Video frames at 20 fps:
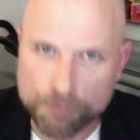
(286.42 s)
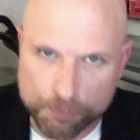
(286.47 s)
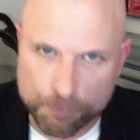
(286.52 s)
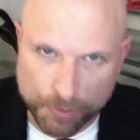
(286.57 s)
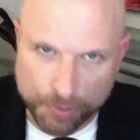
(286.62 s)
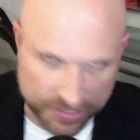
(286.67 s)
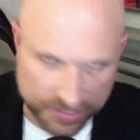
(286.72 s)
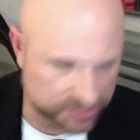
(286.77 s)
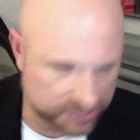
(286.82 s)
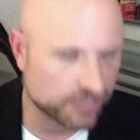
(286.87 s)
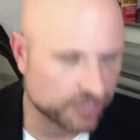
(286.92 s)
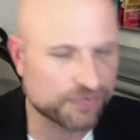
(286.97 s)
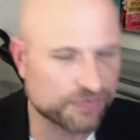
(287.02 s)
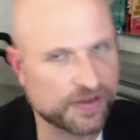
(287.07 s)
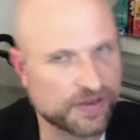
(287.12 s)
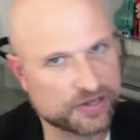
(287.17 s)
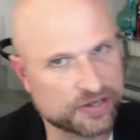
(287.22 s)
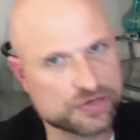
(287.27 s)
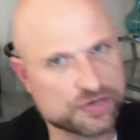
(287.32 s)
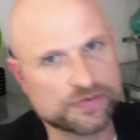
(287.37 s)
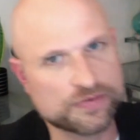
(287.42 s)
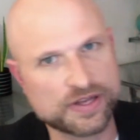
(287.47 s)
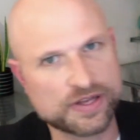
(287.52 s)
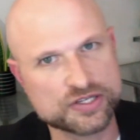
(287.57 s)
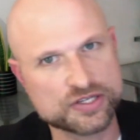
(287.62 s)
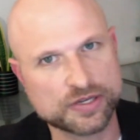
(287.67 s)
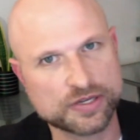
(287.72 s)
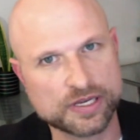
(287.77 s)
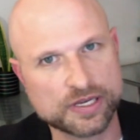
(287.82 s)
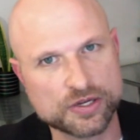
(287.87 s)
but it's going to affect you
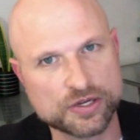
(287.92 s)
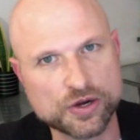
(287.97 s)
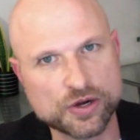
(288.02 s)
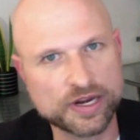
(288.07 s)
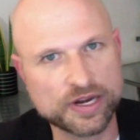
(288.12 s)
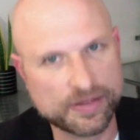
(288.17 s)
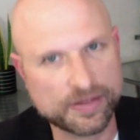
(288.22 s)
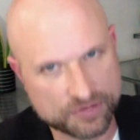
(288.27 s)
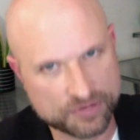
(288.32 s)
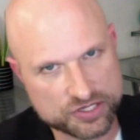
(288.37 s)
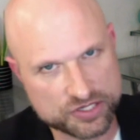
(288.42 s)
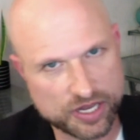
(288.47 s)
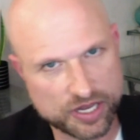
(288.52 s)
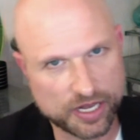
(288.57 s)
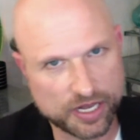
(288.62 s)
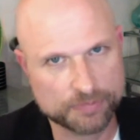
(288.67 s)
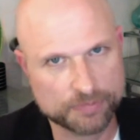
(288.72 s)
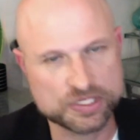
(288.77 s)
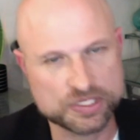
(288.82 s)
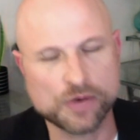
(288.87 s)
eventually. You're going to have to shut up.